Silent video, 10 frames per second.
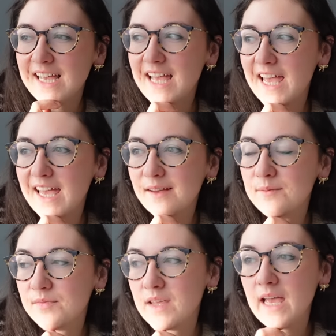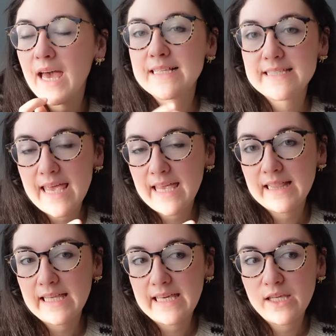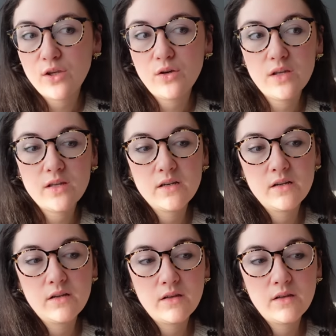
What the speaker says: And secondly, you can,